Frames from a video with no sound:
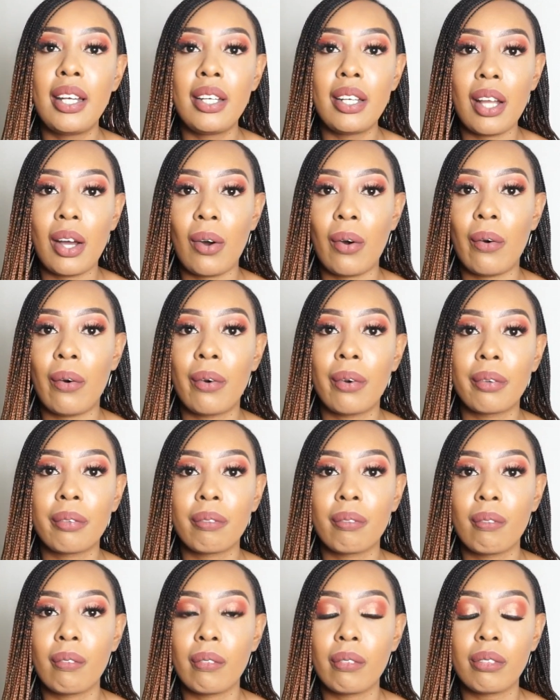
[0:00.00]
Now,
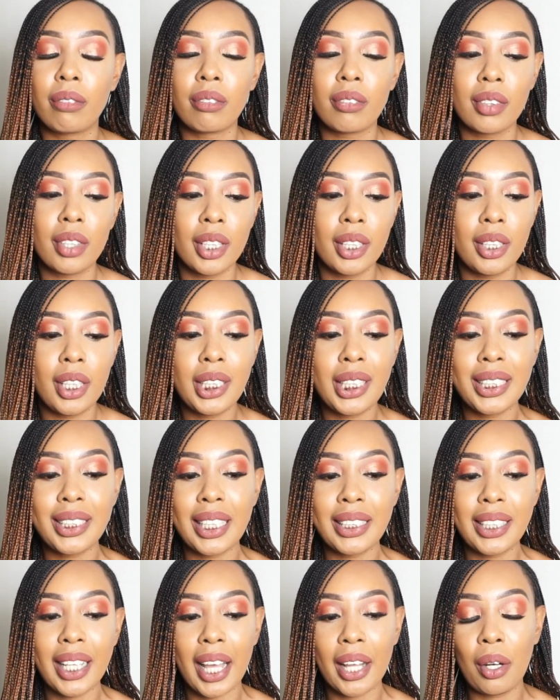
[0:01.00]
this is
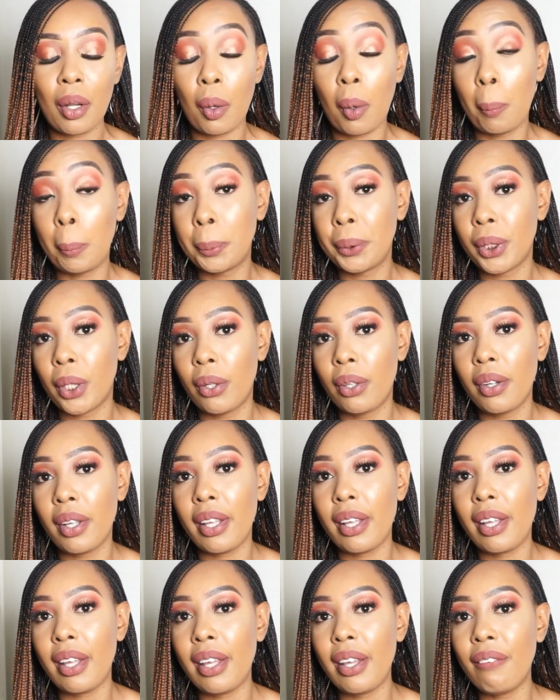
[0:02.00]
the second option
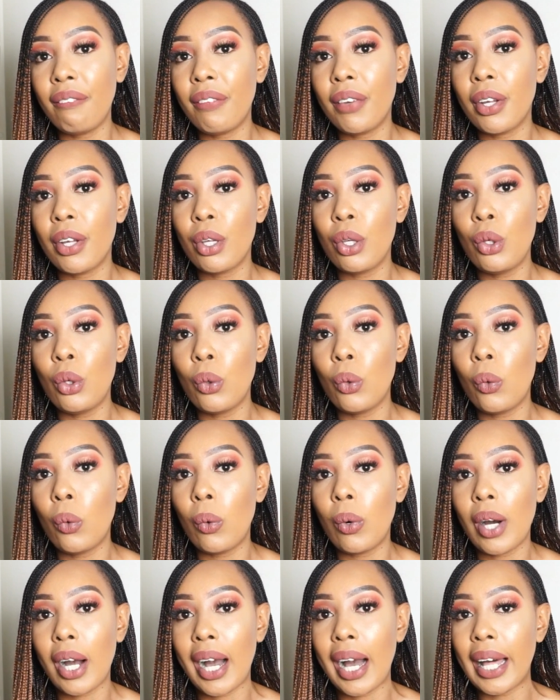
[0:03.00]
if
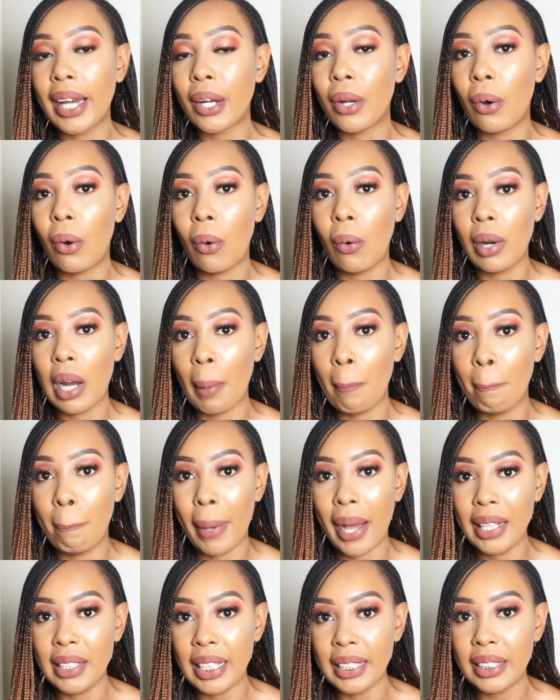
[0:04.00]
you are on a
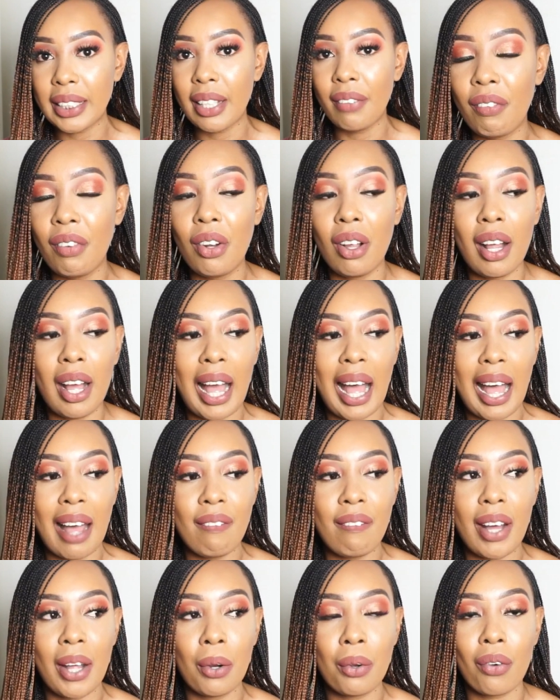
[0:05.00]
budget. you don't
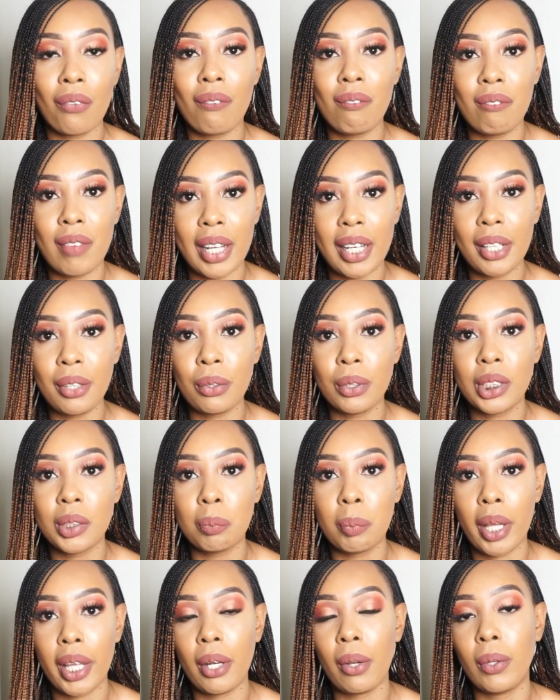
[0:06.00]
have a lot of money to
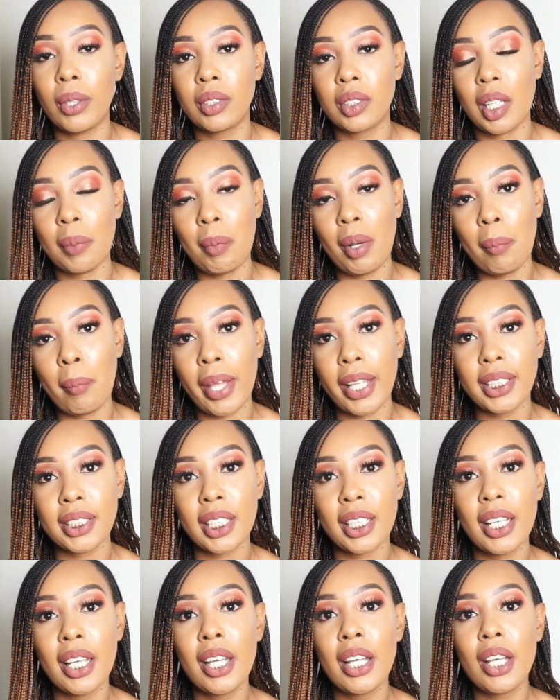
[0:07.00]
spend on supplements,
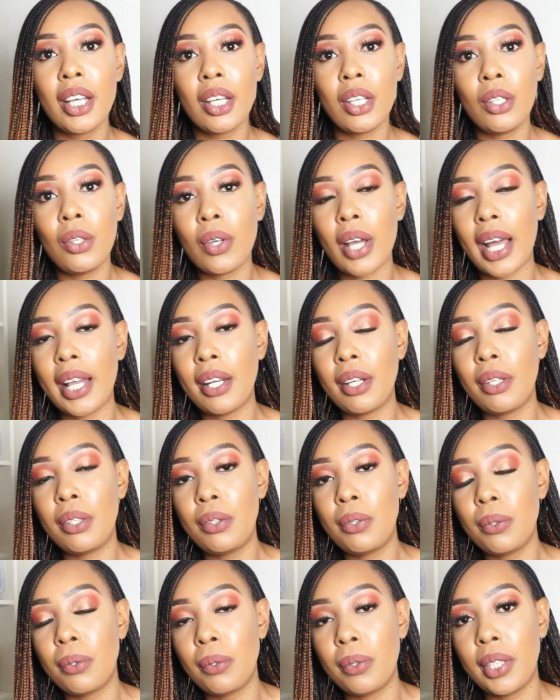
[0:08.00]
you can
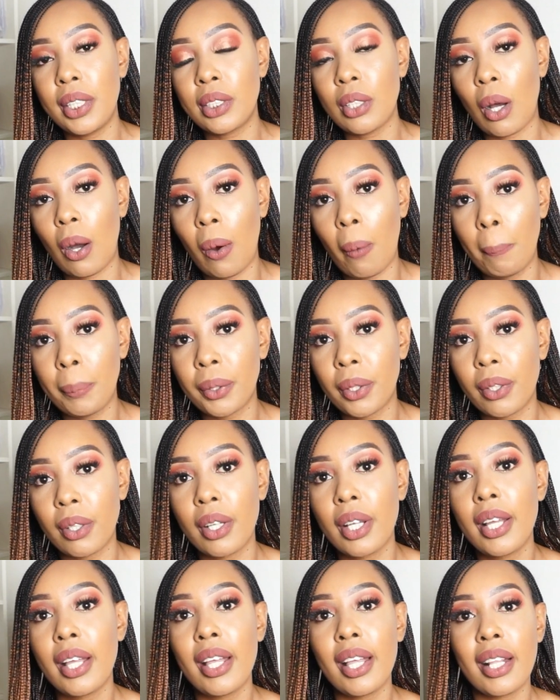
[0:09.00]
do this option.
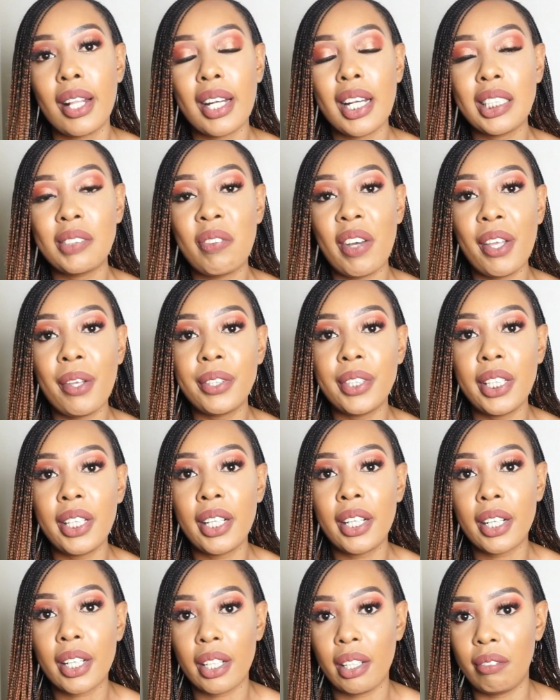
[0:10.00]
That is by using
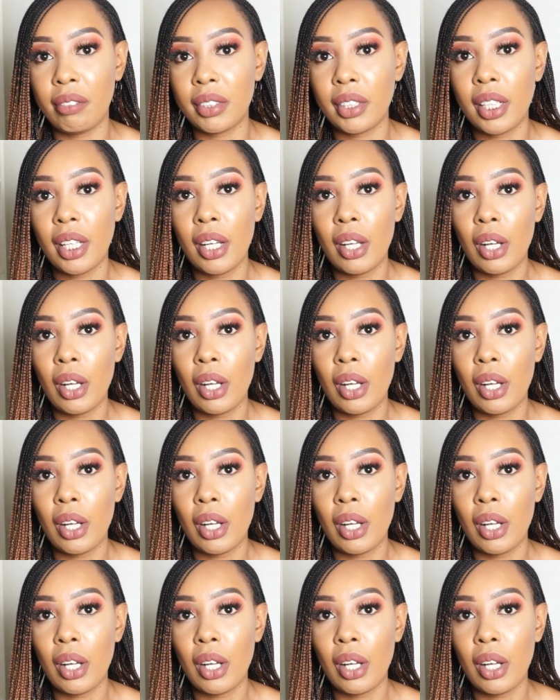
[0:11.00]
creams.